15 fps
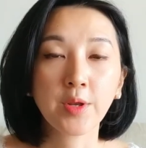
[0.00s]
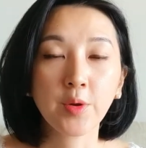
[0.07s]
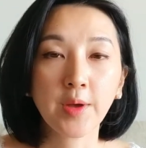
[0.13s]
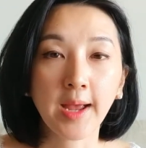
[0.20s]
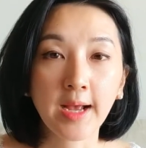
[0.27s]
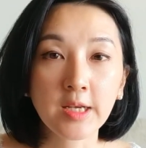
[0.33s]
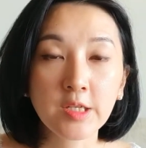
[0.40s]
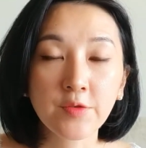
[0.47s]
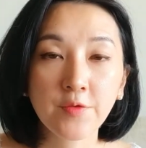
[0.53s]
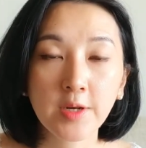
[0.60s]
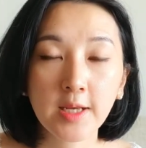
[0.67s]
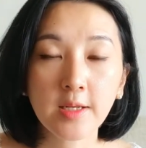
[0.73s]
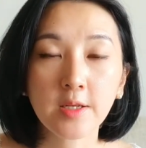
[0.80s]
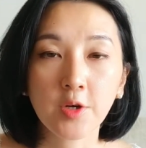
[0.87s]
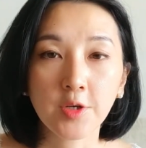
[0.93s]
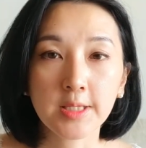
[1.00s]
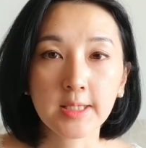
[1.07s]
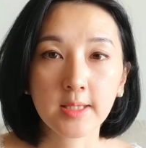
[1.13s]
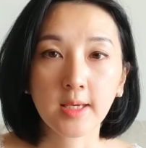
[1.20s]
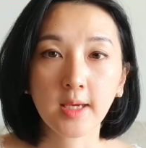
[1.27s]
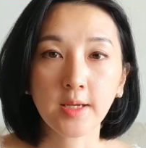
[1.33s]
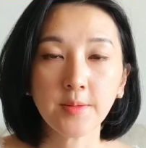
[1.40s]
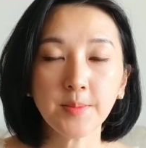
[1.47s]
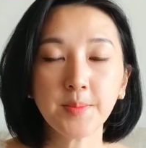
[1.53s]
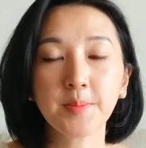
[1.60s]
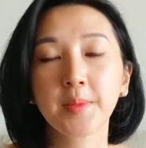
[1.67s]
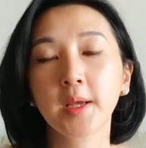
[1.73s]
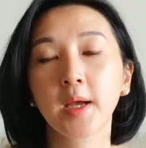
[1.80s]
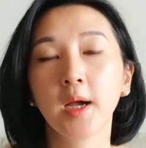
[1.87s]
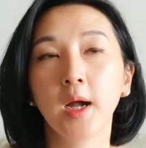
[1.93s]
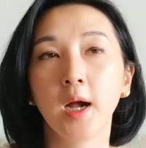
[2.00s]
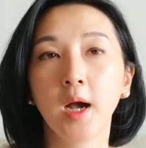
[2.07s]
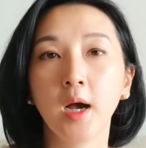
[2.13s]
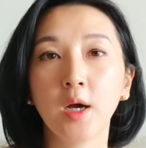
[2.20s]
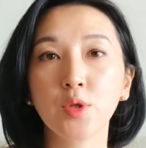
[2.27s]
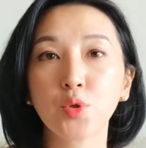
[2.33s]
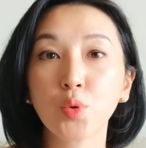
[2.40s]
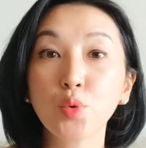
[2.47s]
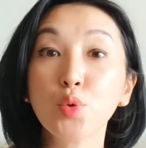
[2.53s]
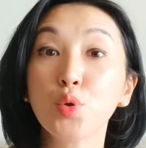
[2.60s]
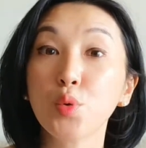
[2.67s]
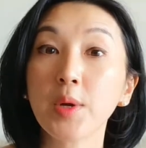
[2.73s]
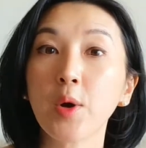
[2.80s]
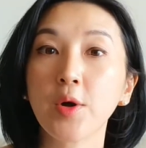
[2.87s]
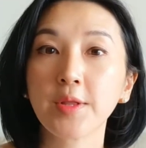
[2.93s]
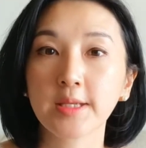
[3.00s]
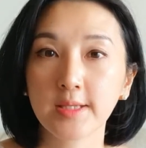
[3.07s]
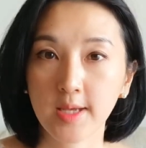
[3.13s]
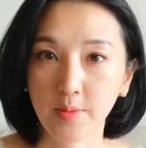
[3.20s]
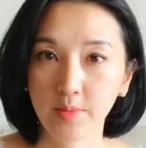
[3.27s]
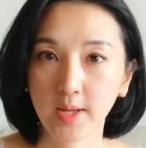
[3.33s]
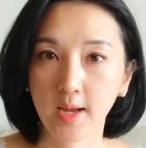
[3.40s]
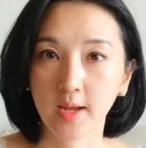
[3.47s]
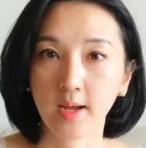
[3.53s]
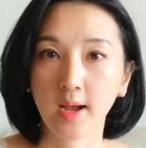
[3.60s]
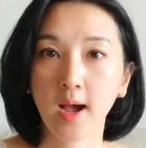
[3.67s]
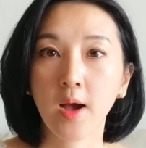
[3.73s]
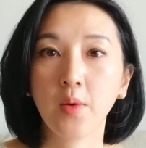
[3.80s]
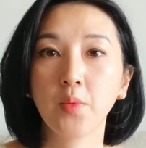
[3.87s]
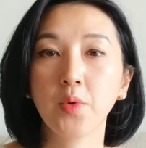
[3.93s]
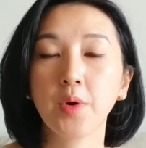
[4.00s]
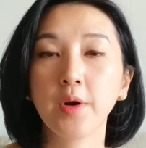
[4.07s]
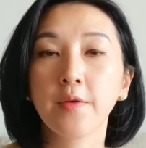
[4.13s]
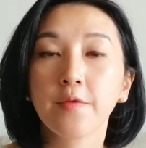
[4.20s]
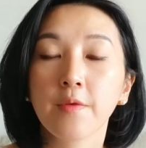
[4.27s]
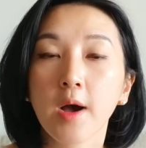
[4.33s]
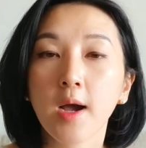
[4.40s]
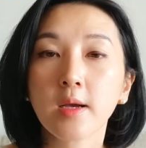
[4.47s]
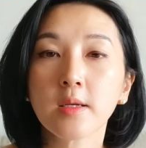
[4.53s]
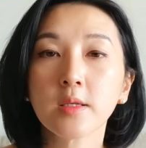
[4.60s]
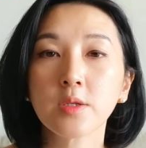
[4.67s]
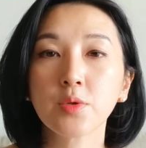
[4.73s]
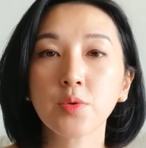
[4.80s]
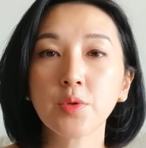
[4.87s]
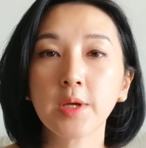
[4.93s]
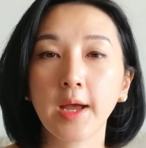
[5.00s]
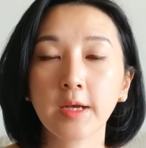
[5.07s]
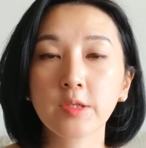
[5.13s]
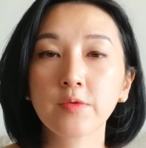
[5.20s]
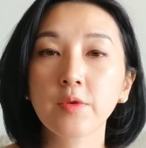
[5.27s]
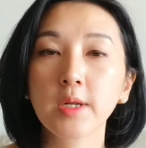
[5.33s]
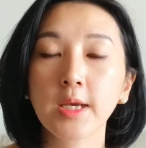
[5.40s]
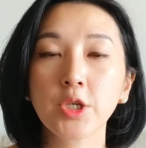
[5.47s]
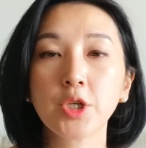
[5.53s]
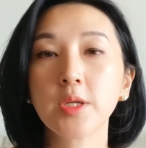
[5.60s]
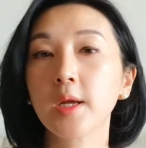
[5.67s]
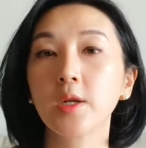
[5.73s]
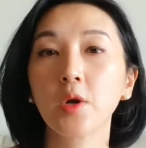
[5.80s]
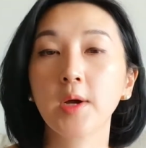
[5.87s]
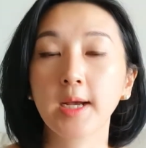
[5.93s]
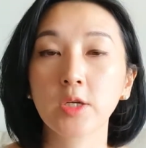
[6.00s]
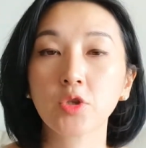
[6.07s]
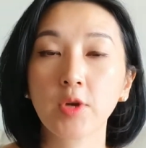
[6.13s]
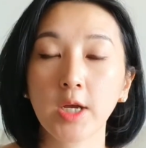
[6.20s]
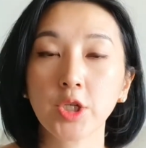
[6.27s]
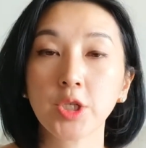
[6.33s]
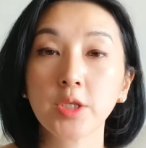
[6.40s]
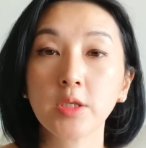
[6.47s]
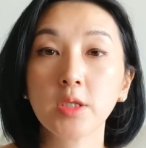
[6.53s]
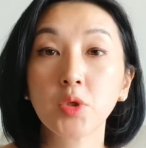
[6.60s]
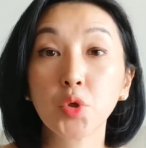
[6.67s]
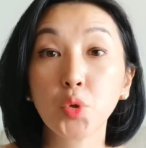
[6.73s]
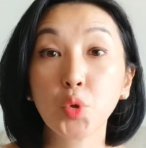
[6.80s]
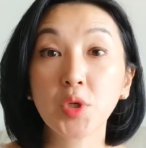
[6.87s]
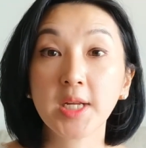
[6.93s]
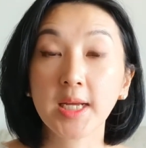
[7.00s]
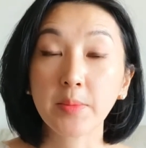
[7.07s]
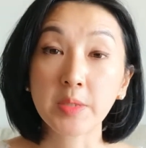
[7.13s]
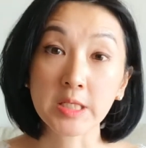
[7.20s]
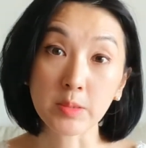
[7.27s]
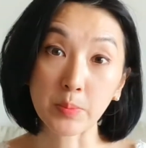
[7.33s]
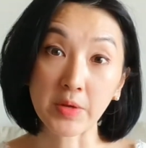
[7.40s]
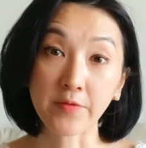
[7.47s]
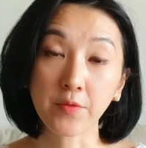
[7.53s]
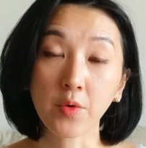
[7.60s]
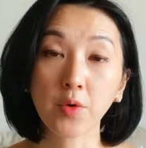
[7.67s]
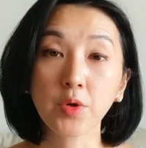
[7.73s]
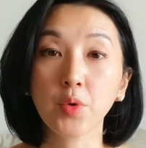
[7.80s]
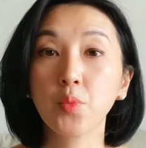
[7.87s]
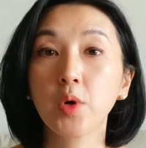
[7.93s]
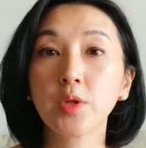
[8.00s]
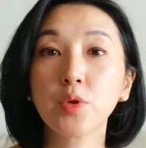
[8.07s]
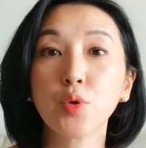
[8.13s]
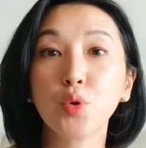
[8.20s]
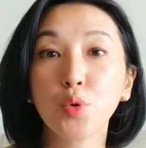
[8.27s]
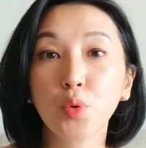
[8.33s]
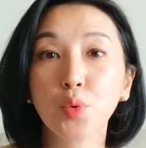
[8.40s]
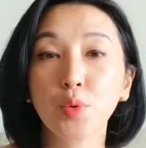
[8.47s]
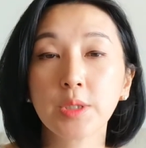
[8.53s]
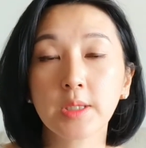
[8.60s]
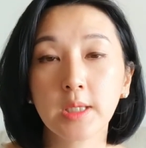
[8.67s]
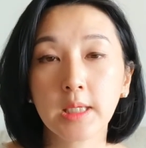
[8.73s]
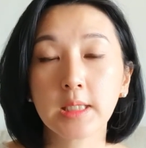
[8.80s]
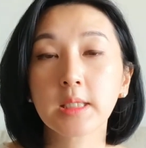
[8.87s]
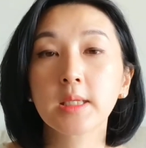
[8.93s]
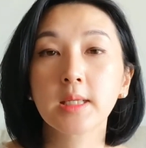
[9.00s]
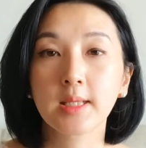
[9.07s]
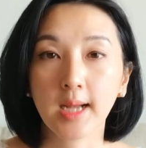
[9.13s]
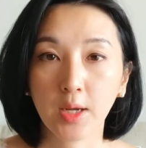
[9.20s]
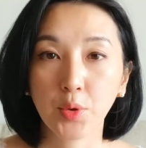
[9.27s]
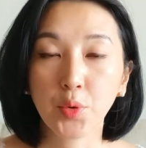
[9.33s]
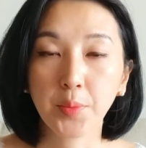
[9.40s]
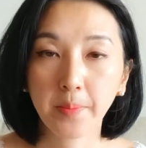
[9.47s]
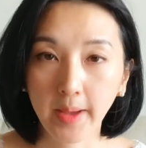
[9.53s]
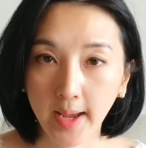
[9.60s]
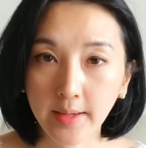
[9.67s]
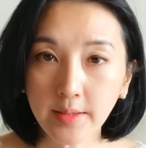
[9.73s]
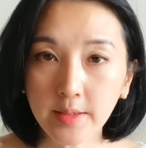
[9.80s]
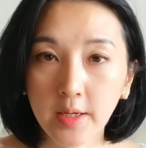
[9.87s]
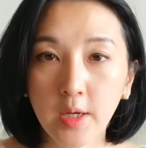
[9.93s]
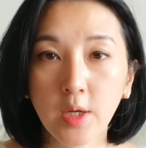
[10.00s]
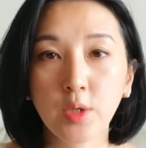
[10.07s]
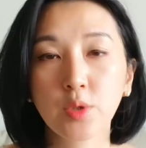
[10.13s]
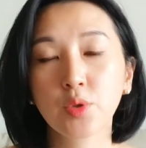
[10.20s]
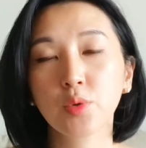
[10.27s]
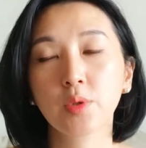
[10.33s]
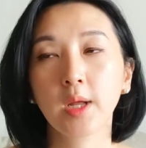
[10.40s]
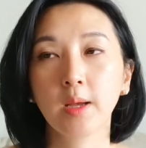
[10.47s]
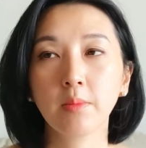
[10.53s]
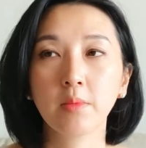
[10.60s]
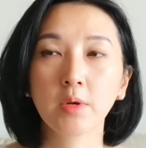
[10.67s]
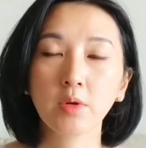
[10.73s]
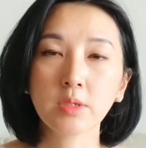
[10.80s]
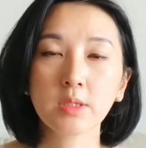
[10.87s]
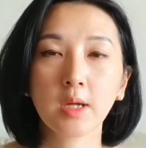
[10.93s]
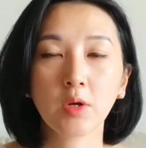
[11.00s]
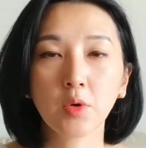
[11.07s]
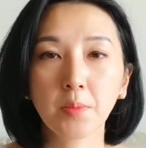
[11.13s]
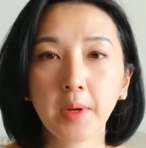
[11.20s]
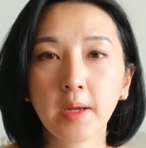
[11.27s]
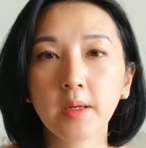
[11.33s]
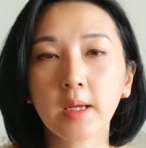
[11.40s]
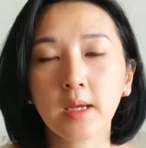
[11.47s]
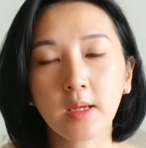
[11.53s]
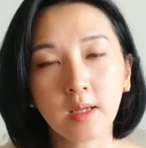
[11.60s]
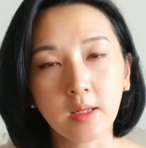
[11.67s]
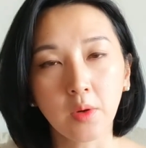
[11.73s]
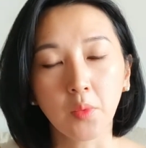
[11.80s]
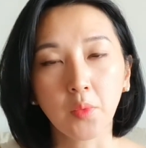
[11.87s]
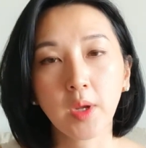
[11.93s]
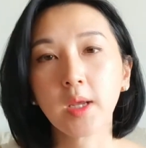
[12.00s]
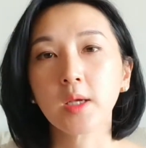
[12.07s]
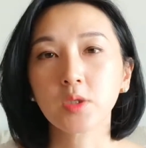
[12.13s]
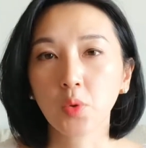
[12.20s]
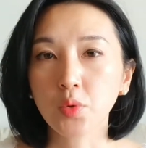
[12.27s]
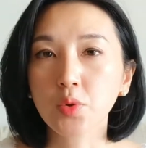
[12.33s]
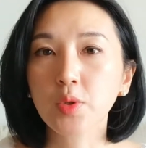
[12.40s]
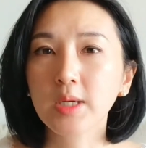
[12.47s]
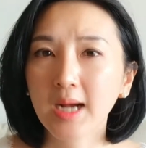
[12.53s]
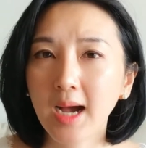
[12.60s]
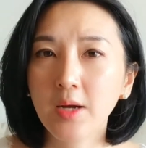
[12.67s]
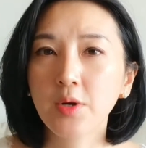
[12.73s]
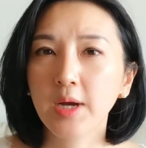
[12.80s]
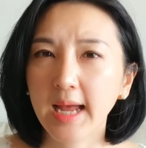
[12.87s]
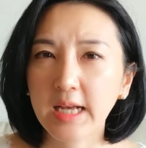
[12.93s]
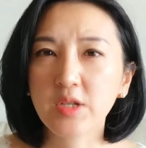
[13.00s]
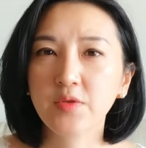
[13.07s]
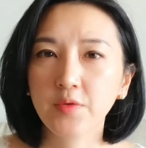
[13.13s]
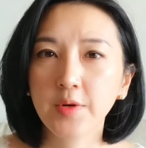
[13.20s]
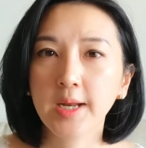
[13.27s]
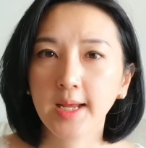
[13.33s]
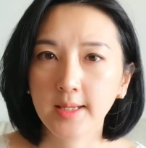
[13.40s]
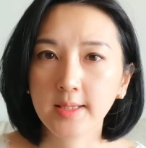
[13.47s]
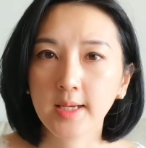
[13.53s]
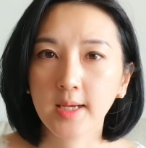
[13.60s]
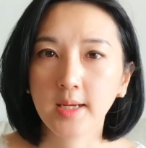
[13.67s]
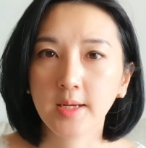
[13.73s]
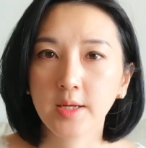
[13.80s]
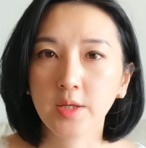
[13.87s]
you exfoliate your skin, don't do it on the same day. I will advise do the exfoliation and your extraction 2 days before you want to use this nano pen, so that because nano pen in a way is also kind of exfoliating.